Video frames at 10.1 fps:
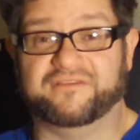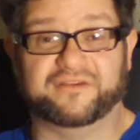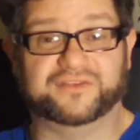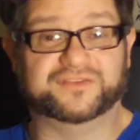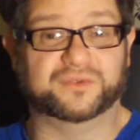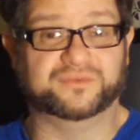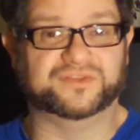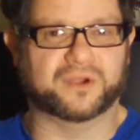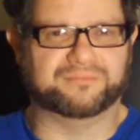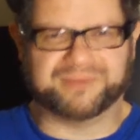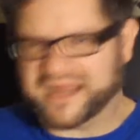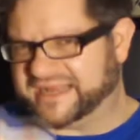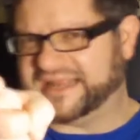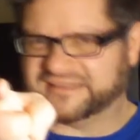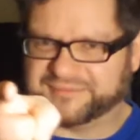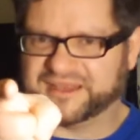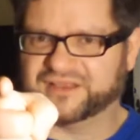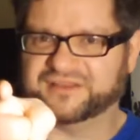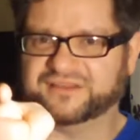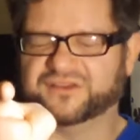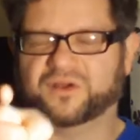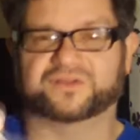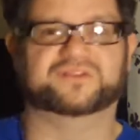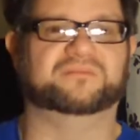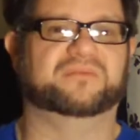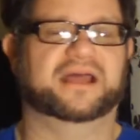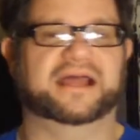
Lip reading: very soon, so buy it because it's awesome.